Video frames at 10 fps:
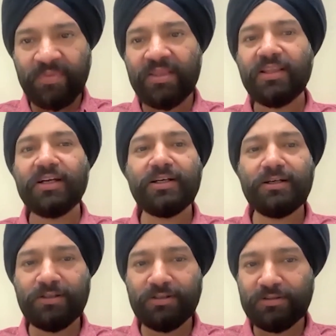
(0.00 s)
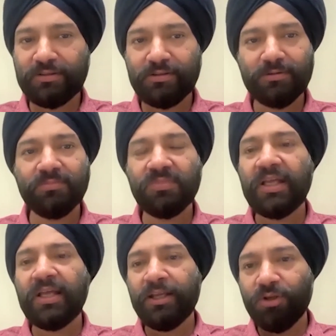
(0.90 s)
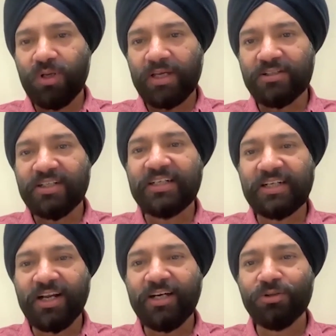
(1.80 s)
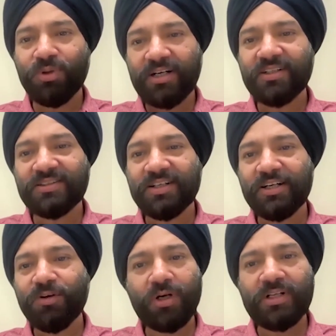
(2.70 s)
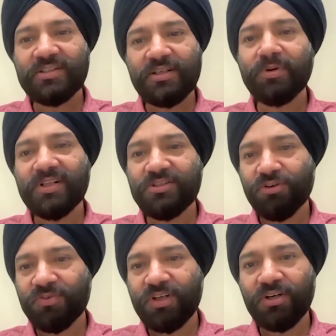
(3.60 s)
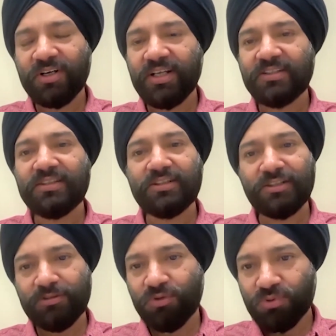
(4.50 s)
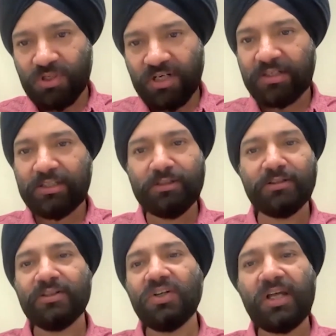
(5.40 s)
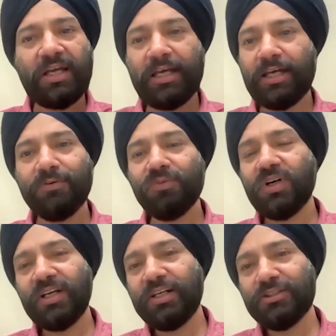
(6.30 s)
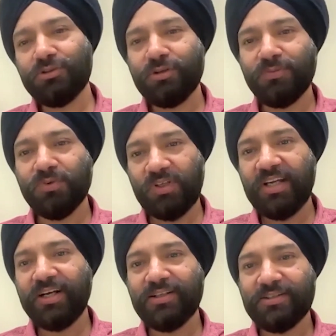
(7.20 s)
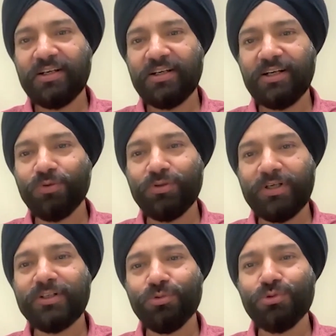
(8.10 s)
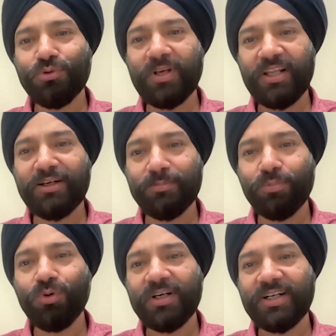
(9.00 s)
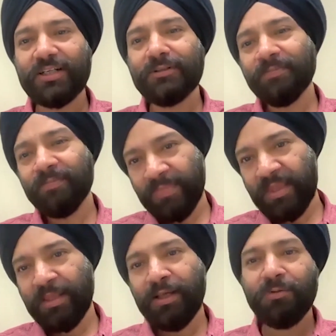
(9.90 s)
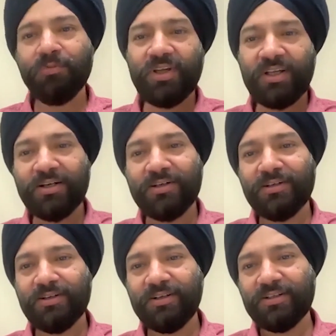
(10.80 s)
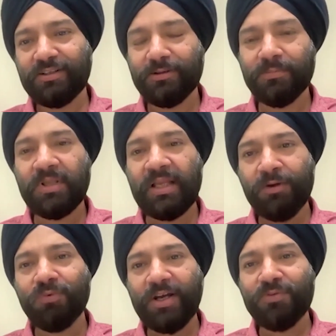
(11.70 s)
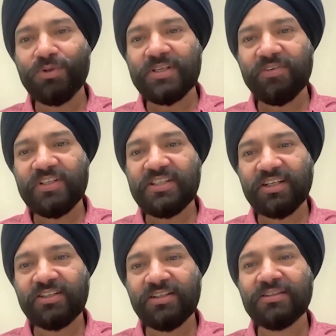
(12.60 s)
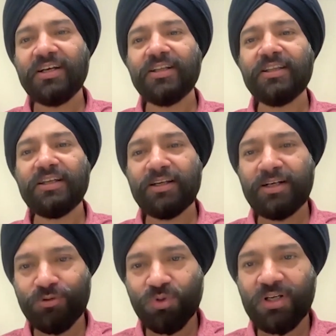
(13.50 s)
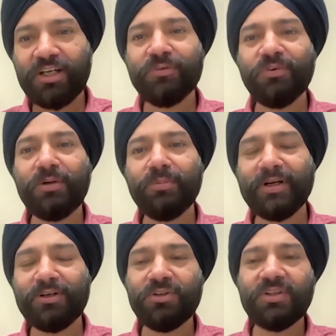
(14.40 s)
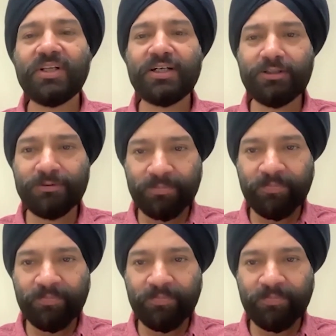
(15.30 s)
that you actually try to understand what is the pulse of the organization. You uh, have a list of it used to be like a booklet where uh, 5 to 7 sections are there, and you collect feedback on that,